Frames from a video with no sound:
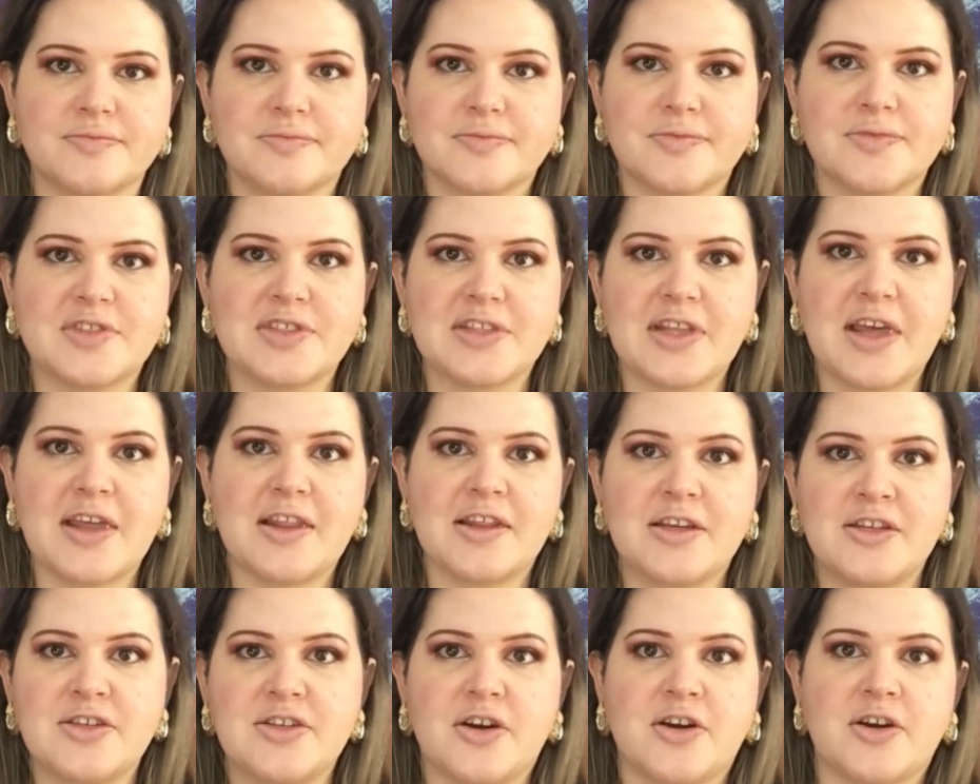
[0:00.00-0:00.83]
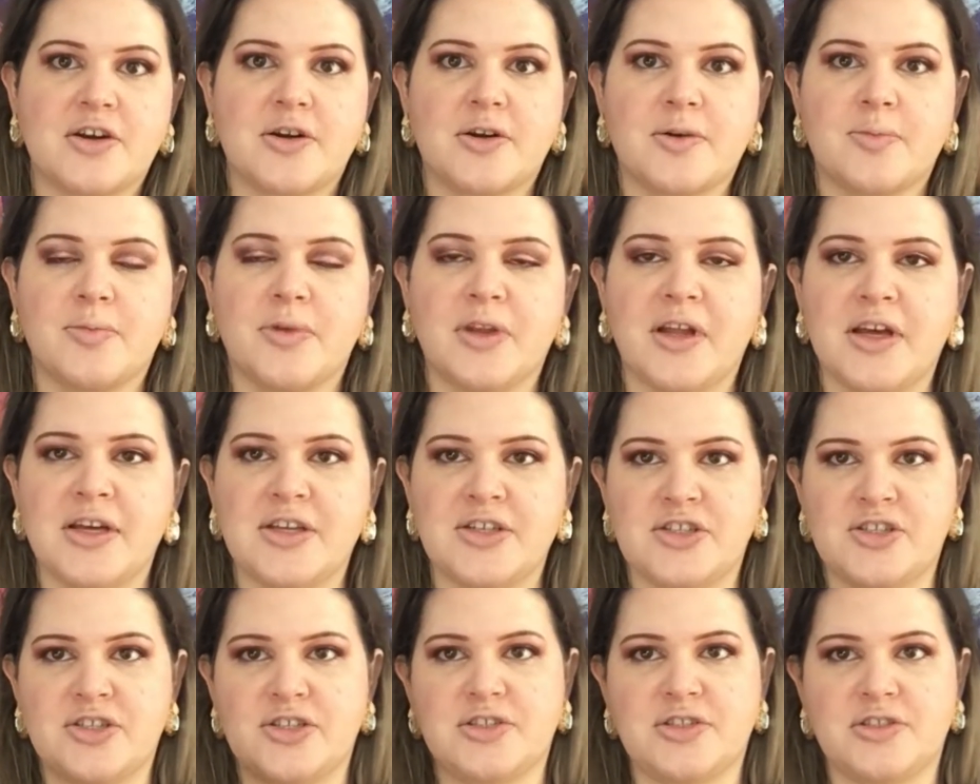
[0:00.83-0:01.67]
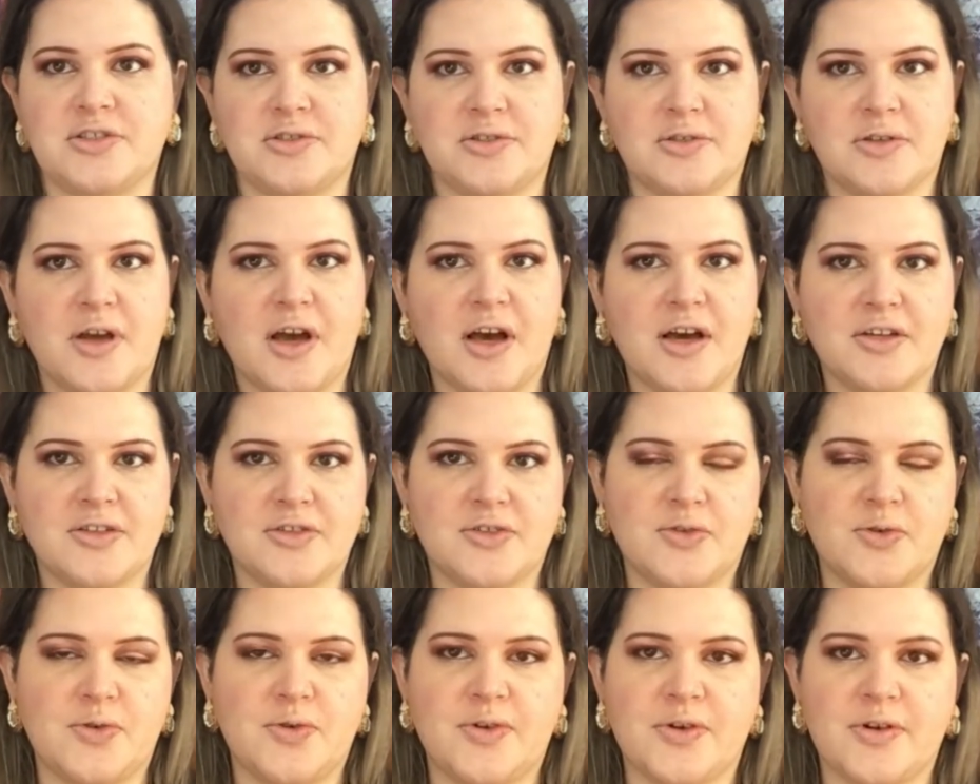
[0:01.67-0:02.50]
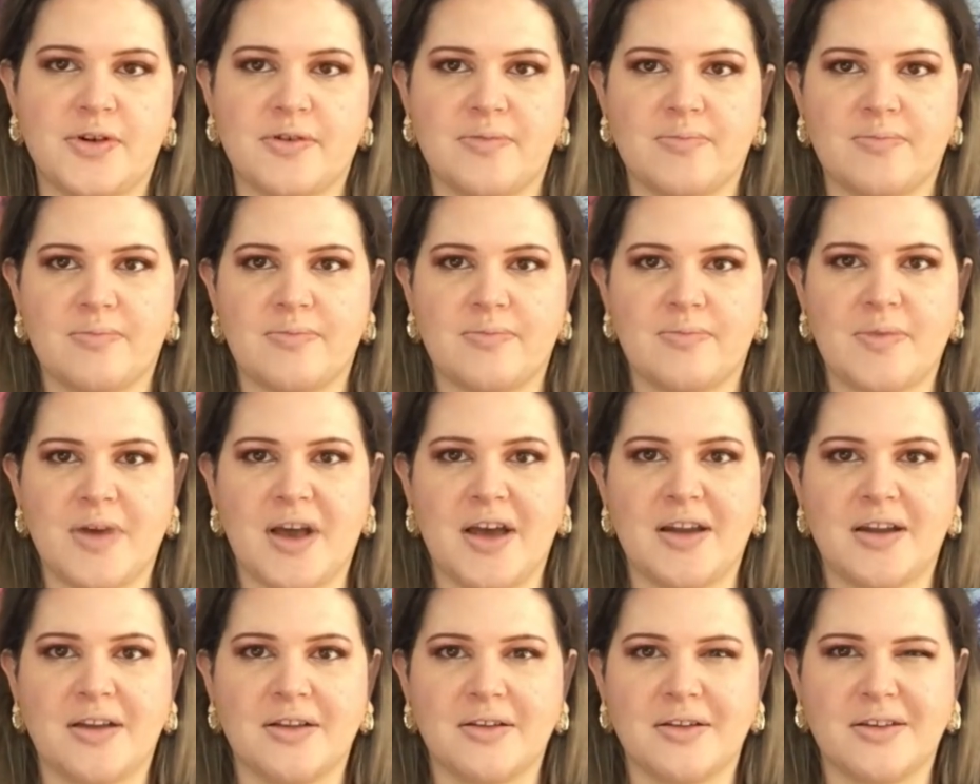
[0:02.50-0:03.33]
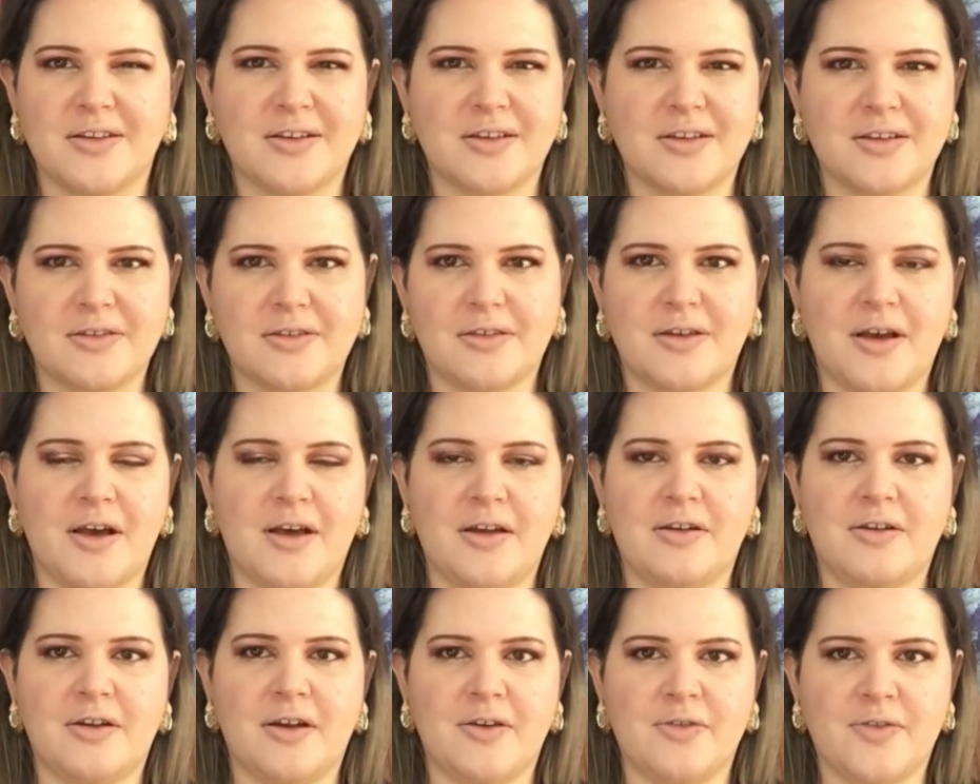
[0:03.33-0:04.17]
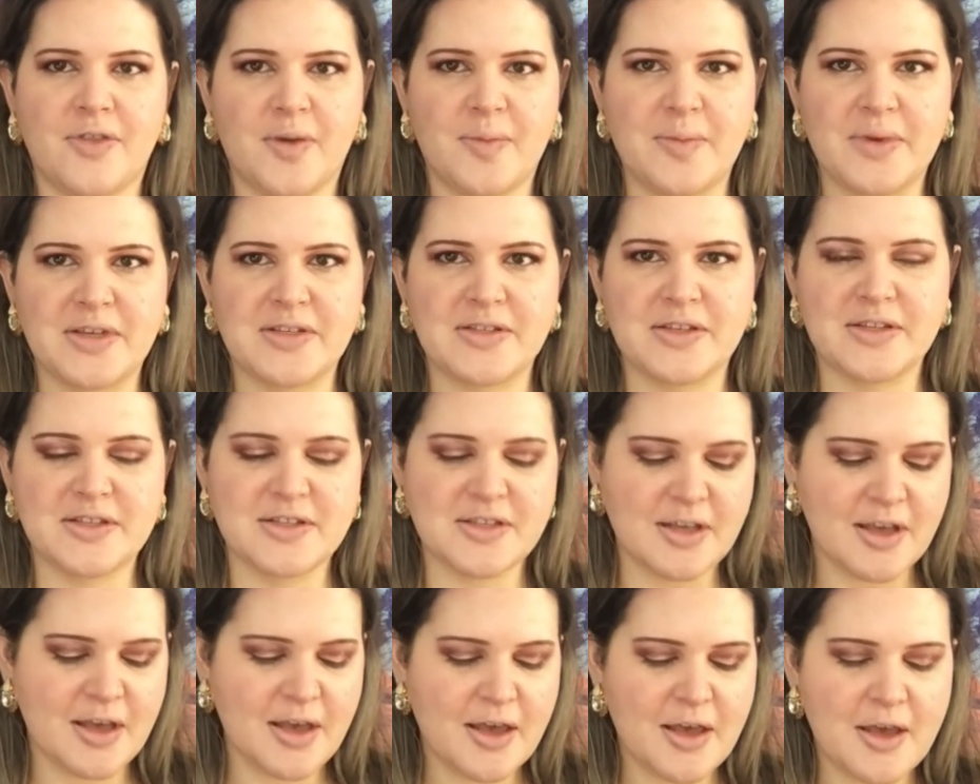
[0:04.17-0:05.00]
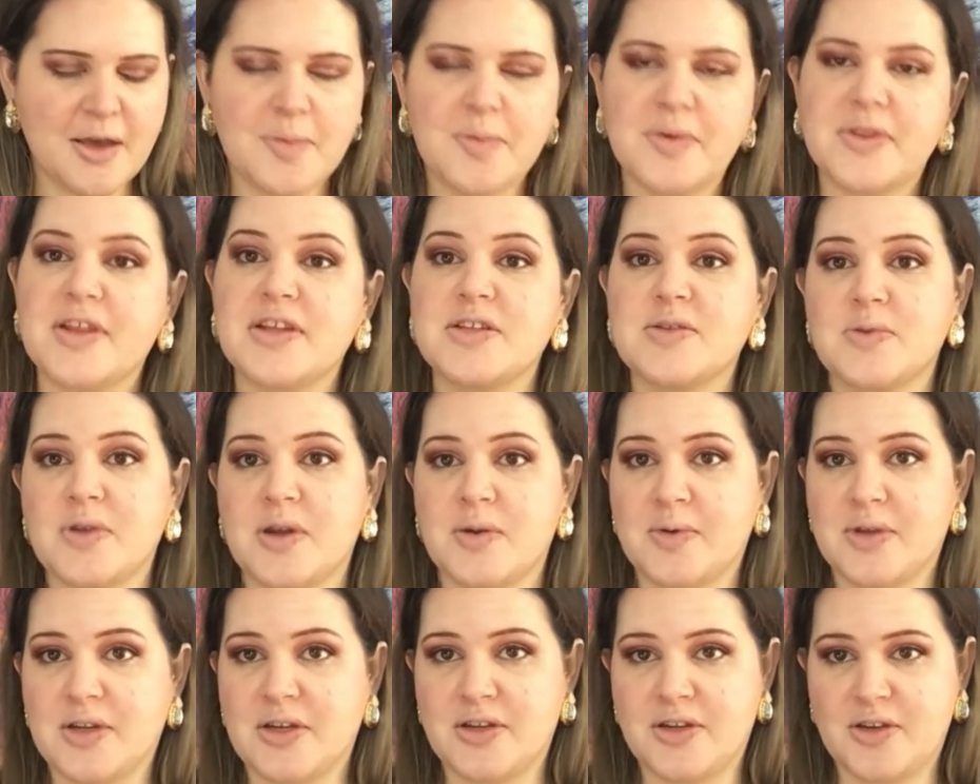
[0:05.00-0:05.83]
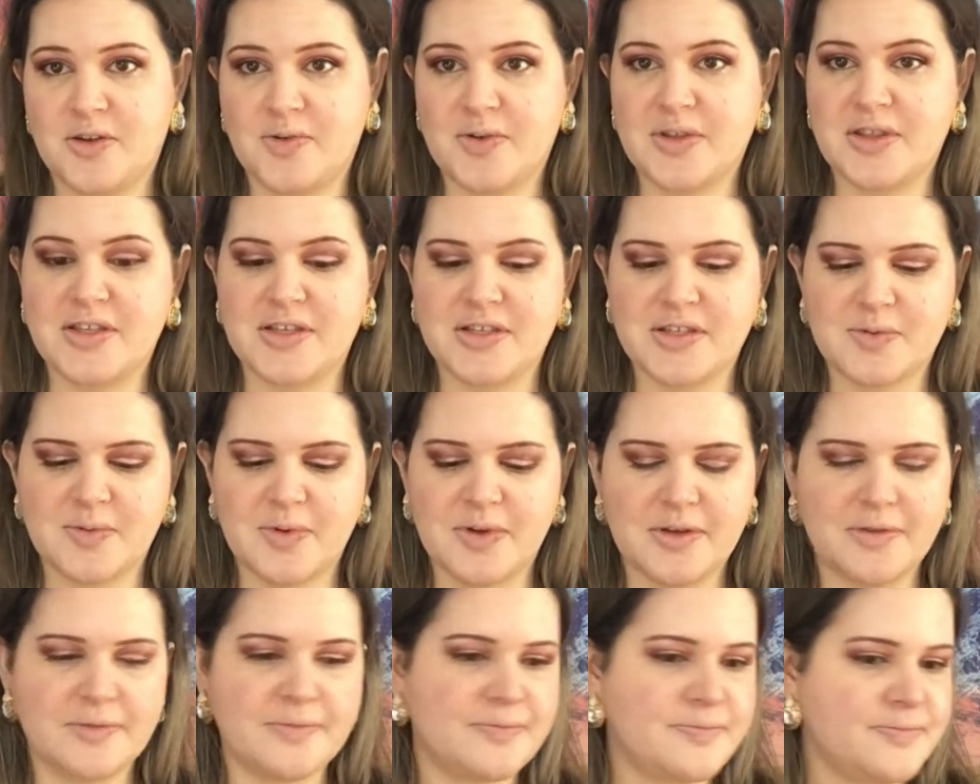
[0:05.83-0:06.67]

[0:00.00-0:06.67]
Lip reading: slightly darker blush contour kind of look. I don't know if that makes sense. That's what I'm going to do with this one.